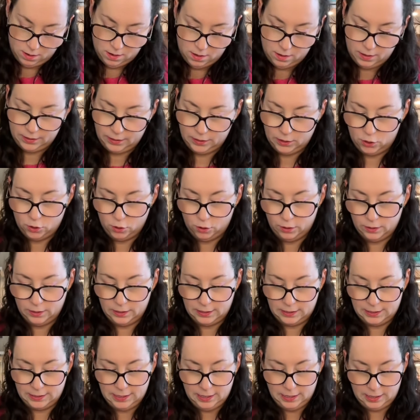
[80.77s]
this girl's
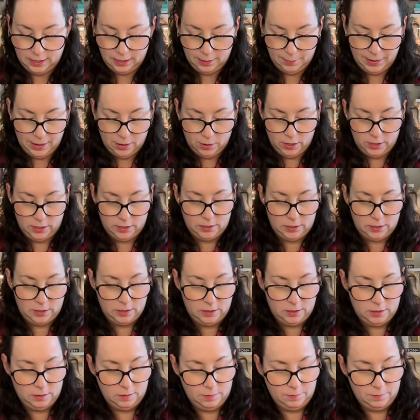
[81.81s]
excited about it.